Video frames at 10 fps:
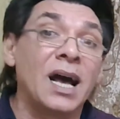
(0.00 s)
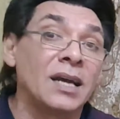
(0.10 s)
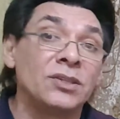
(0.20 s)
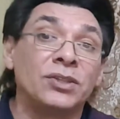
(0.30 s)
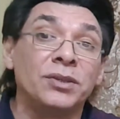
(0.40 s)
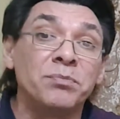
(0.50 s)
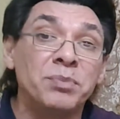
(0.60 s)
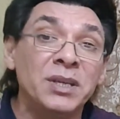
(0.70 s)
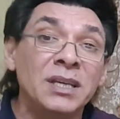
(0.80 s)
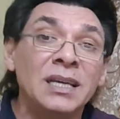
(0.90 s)

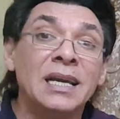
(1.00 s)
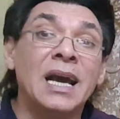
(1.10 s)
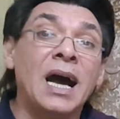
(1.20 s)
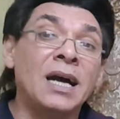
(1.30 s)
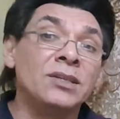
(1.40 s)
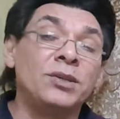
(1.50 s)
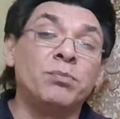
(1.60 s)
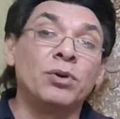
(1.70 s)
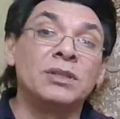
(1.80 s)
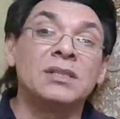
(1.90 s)
anti-B
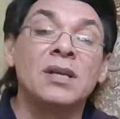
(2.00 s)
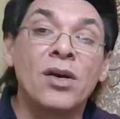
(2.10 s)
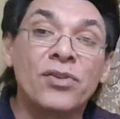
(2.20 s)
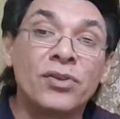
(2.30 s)
antibodies